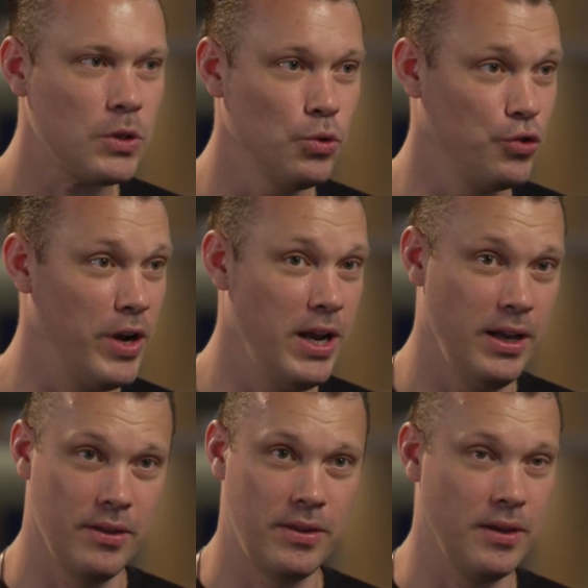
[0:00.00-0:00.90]
for training
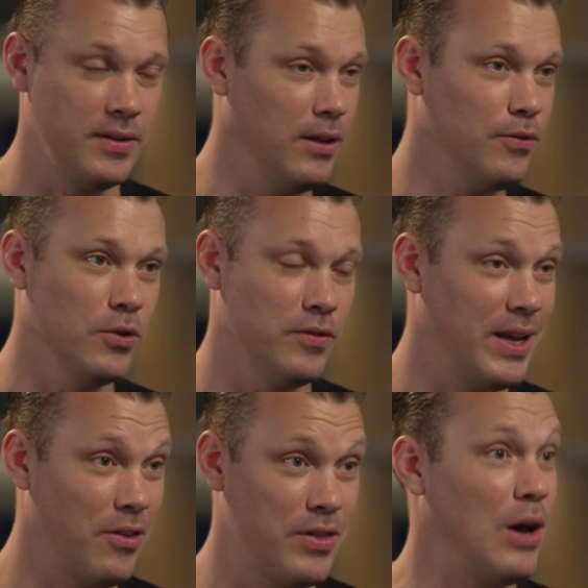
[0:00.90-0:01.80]
a, a sales force of
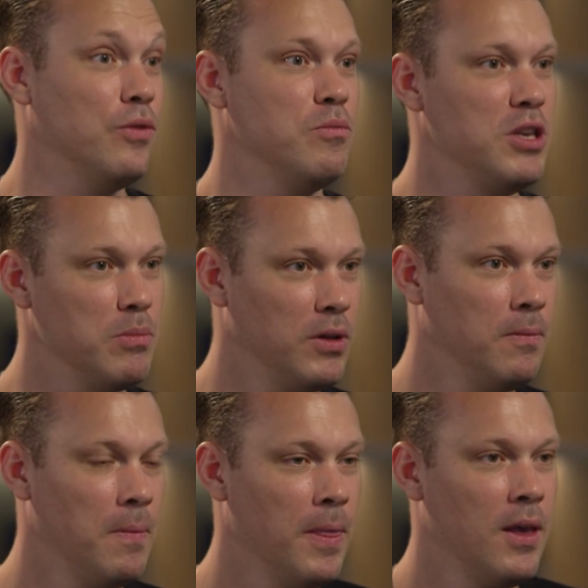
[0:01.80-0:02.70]
like a thousand people,
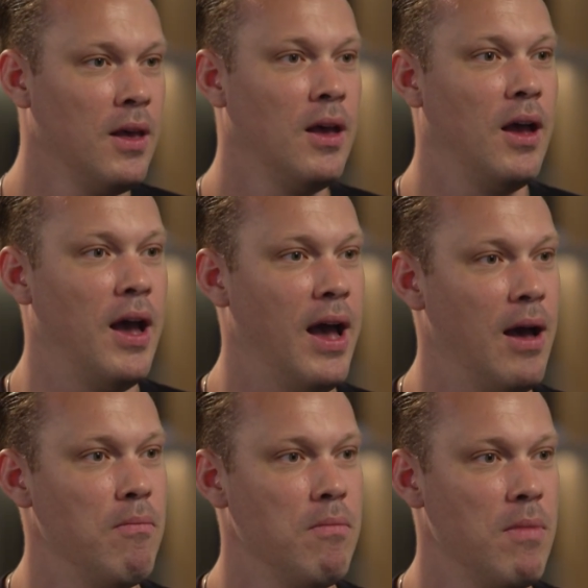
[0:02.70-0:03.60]

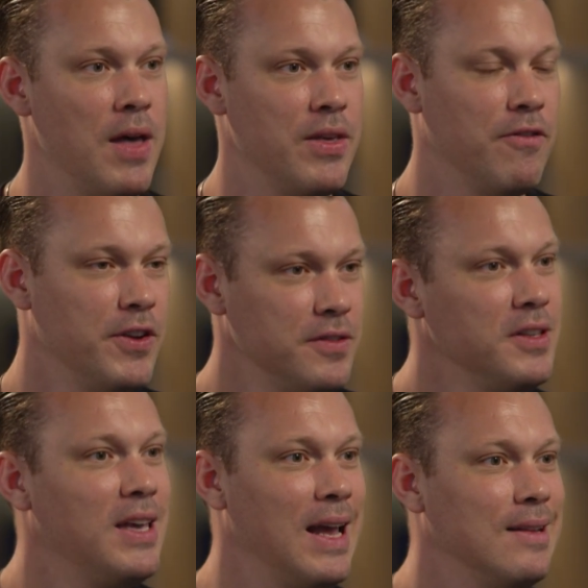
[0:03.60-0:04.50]
um, and the efficiency
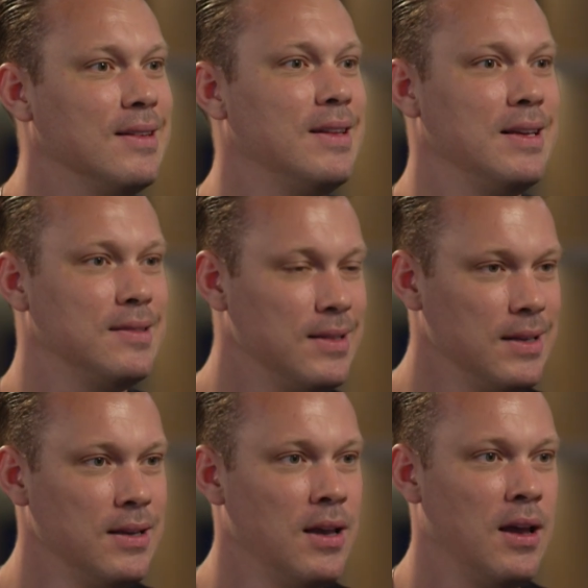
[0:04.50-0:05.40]
gains that they
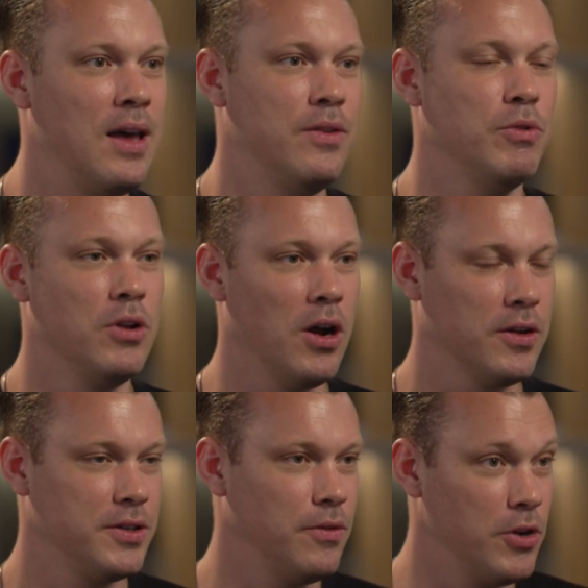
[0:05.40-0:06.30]
see and the
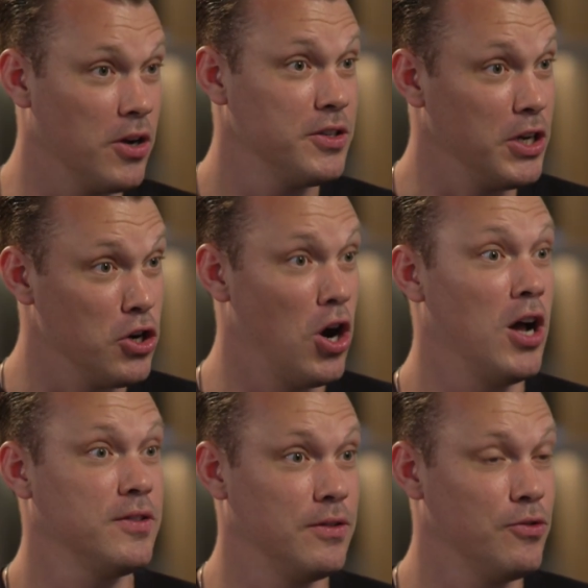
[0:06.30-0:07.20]
reduction reduction in
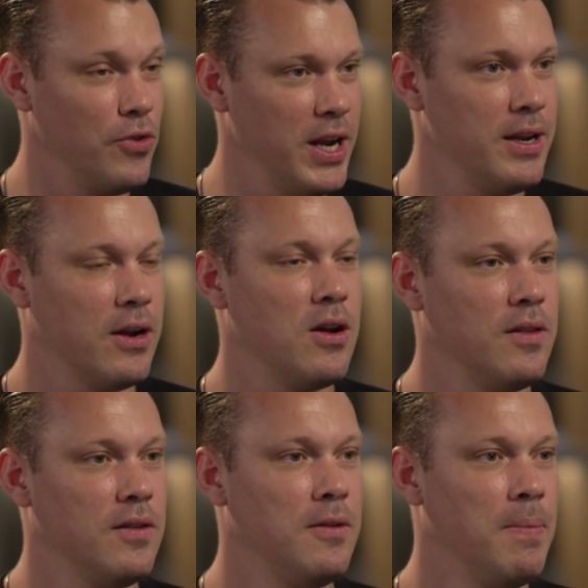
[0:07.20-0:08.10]
cost of creating that
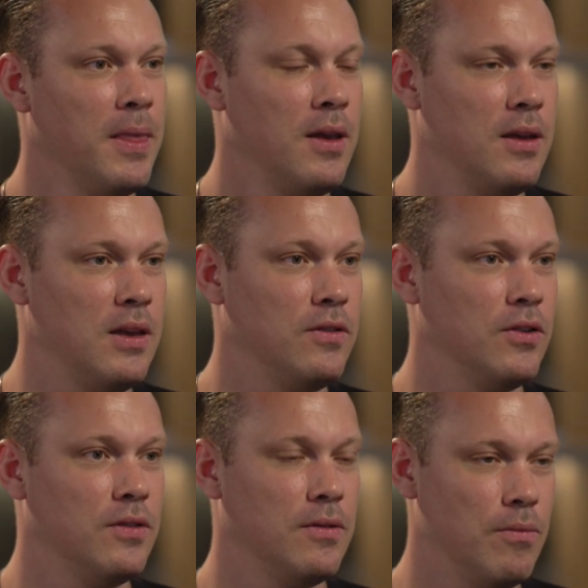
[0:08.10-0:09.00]
content is
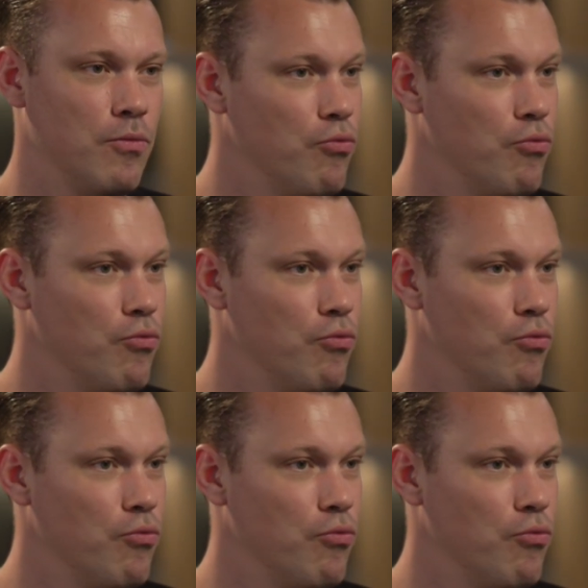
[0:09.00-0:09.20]
just